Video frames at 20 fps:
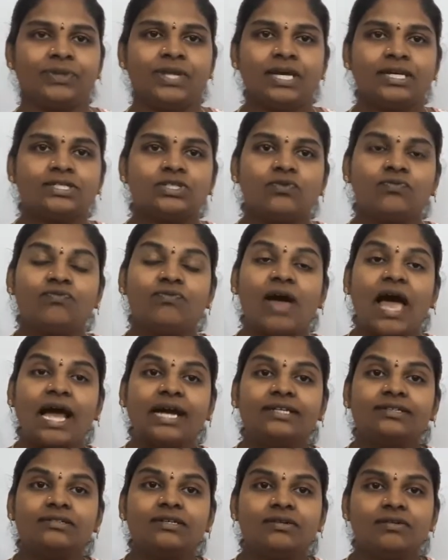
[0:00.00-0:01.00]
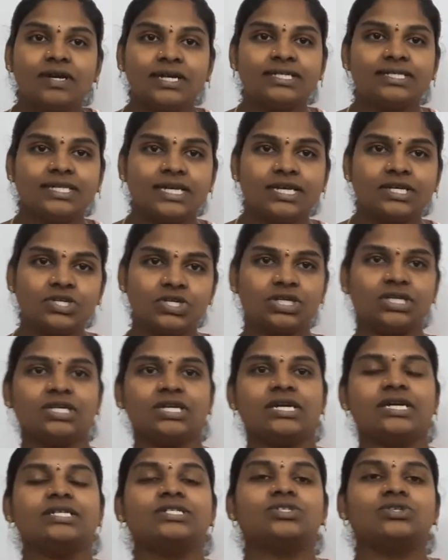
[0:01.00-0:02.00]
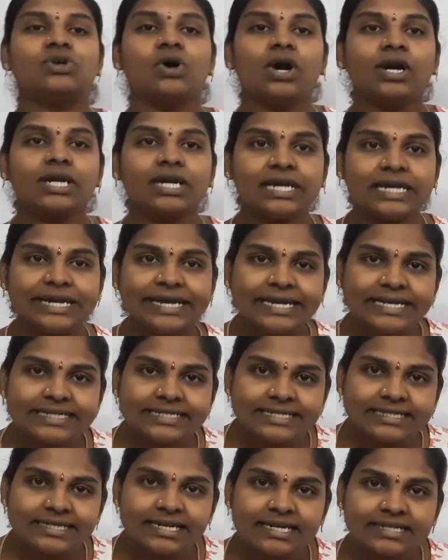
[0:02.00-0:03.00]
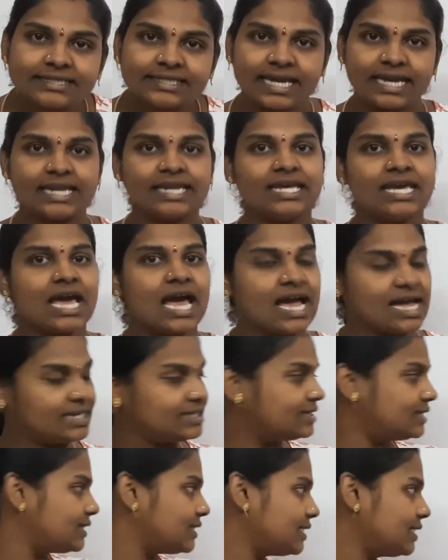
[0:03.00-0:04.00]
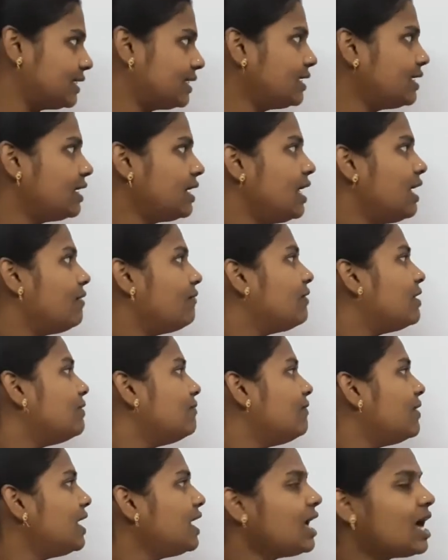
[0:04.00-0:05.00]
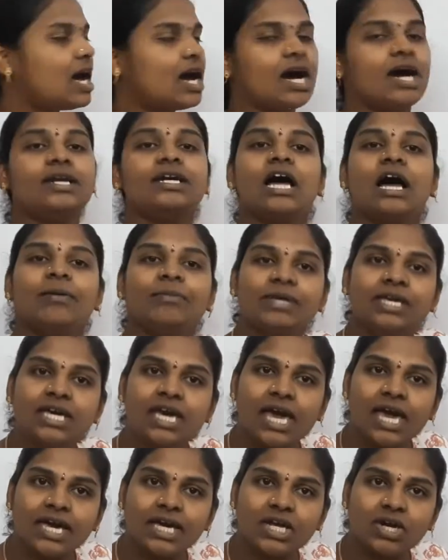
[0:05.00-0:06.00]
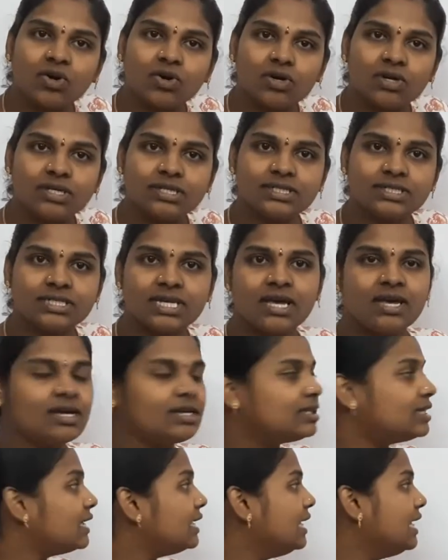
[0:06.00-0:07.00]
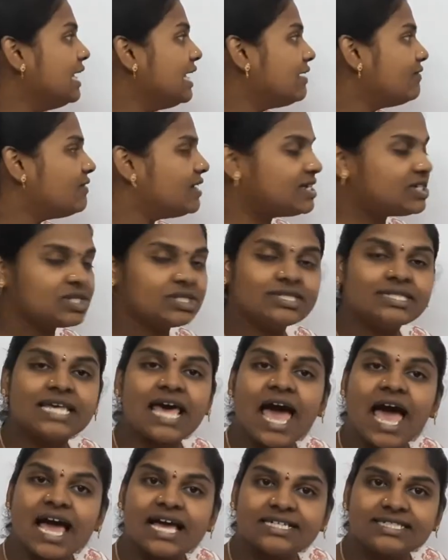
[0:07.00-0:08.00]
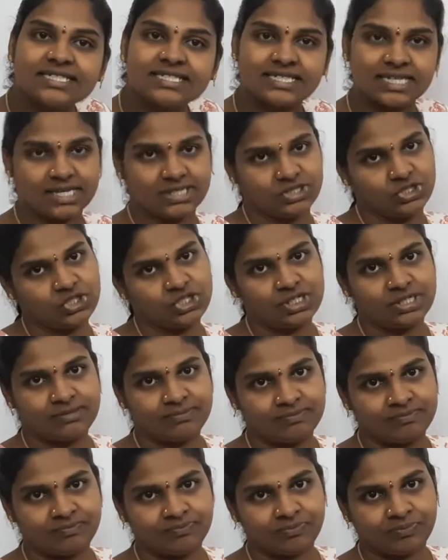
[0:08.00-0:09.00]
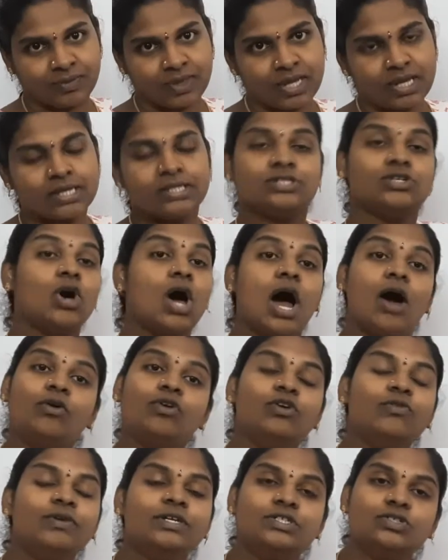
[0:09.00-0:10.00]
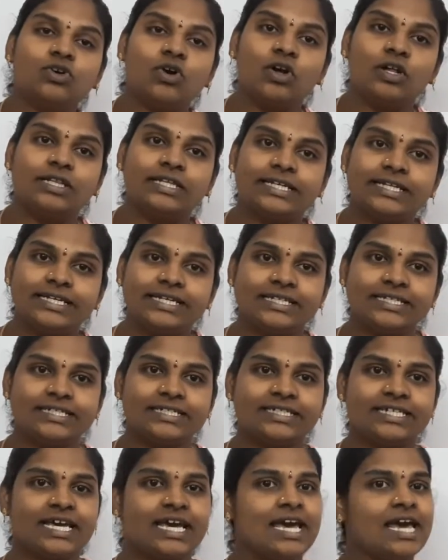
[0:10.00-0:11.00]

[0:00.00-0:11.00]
So factorization is not yielding us any answer when we are coming across the equations as such. So how do we solve this?